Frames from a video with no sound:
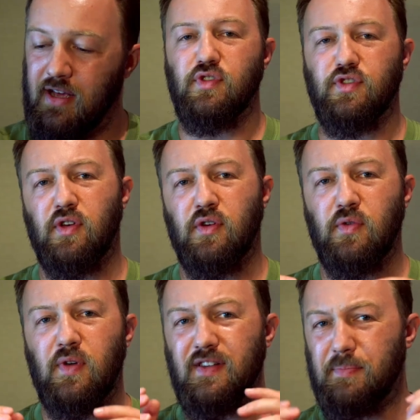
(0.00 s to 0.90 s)

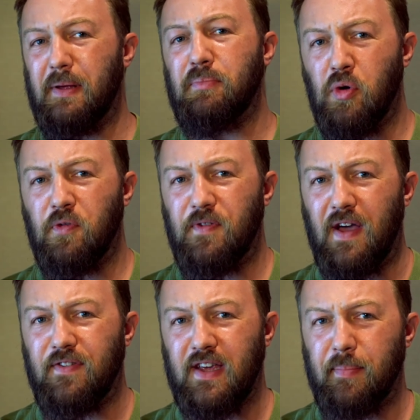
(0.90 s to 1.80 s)
So it's a bit more
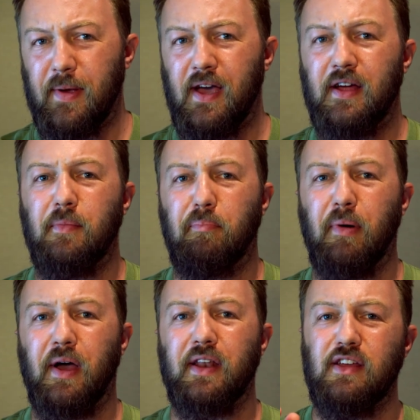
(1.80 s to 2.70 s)
faffing about,
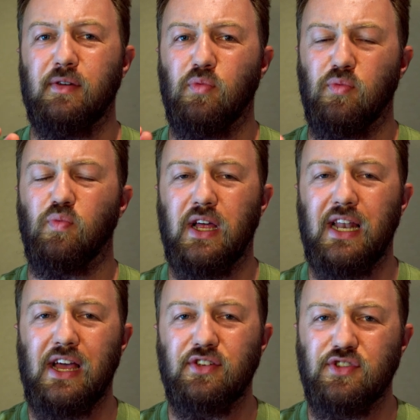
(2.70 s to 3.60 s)
but it
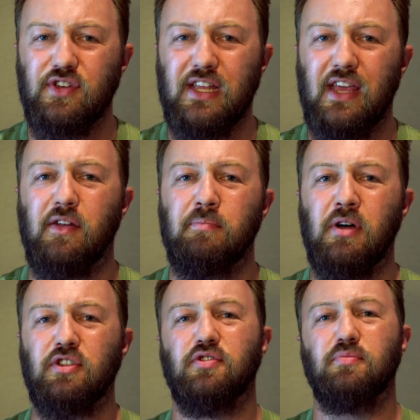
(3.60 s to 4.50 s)
allows you to get a
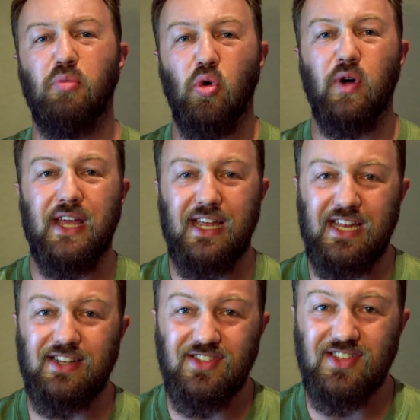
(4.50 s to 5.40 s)
much more
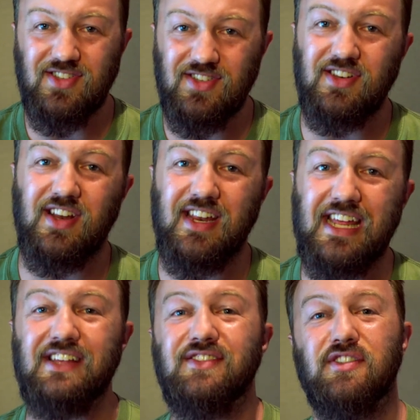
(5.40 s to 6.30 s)
consistent and
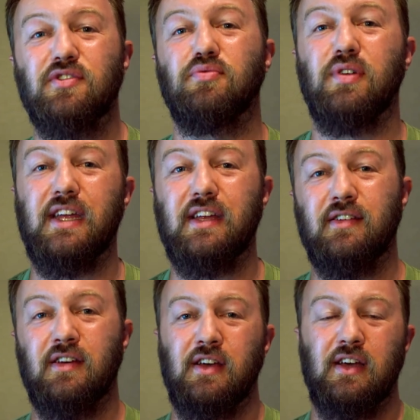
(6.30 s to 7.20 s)
easy to read
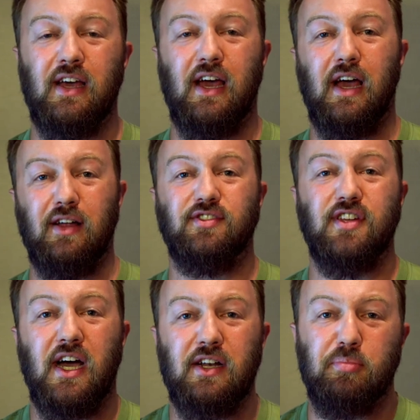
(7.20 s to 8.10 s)
uh,
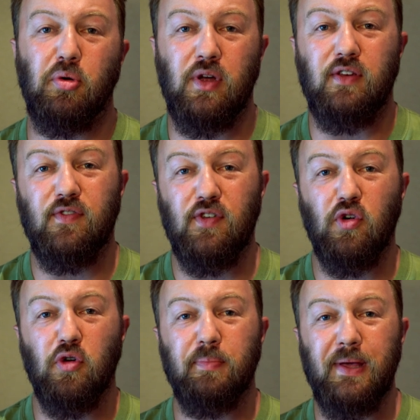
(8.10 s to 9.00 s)
data point for
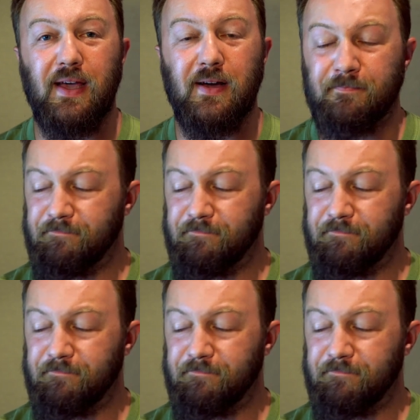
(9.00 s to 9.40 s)
your beer.